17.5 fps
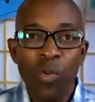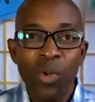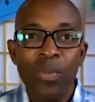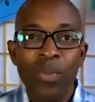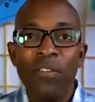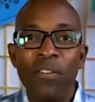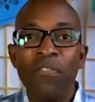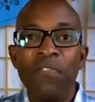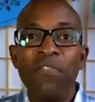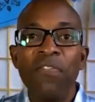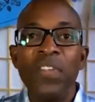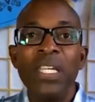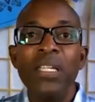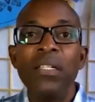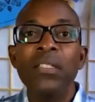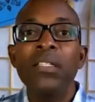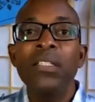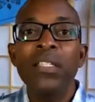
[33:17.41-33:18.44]
We may
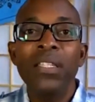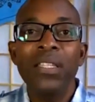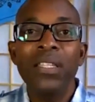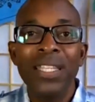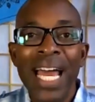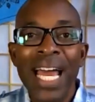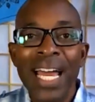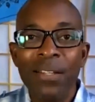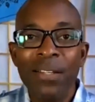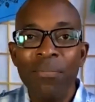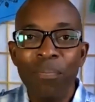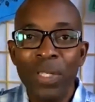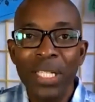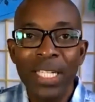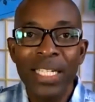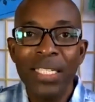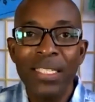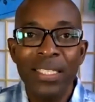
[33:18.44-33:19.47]
feel that
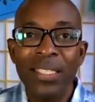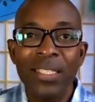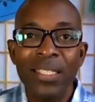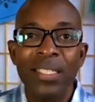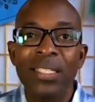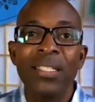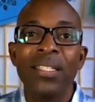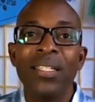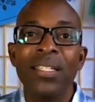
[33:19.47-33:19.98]
bliss